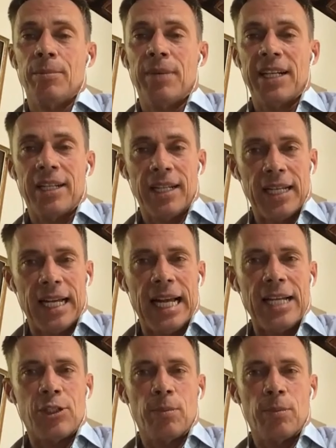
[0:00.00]
But
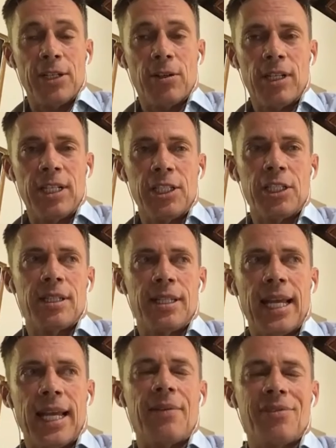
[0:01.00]
to my knowledge,
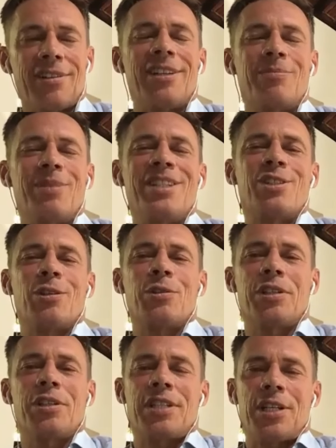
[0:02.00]
they have not been so
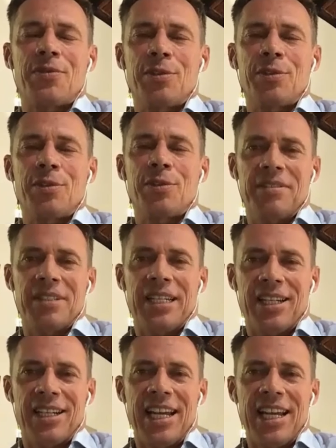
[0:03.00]
successful
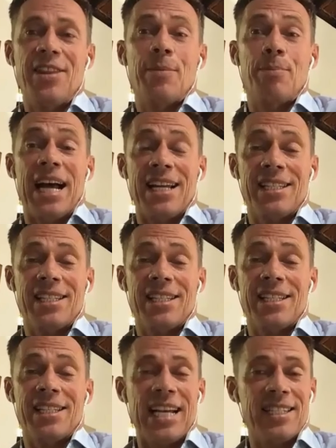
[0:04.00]
in the past.
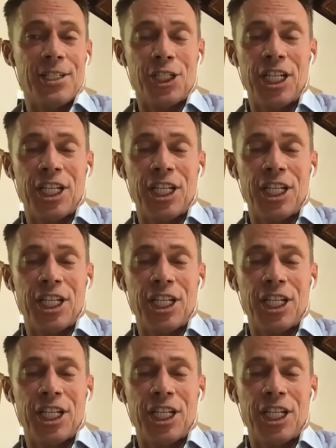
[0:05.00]
Has that